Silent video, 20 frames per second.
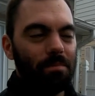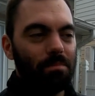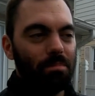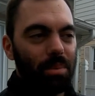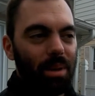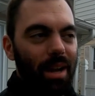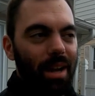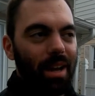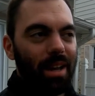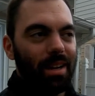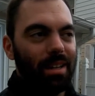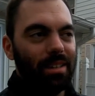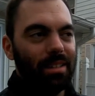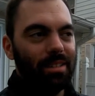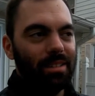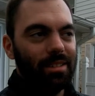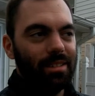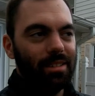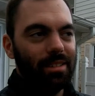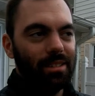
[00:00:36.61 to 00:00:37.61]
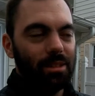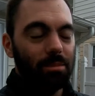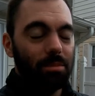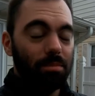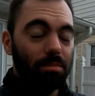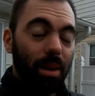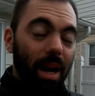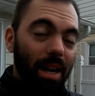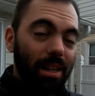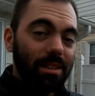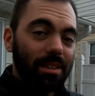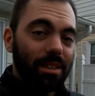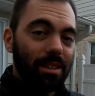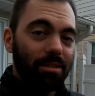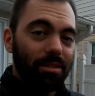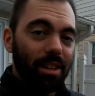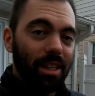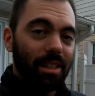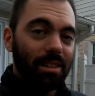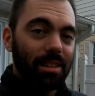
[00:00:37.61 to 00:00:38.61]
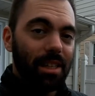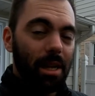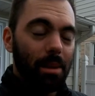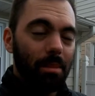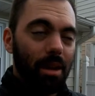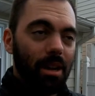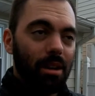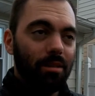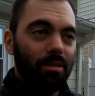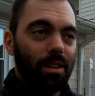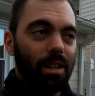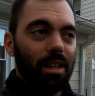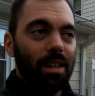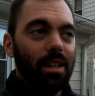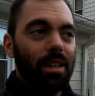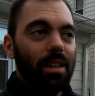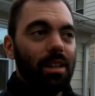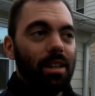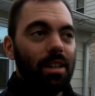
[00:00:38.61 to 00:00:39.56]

but some positive things came out of it.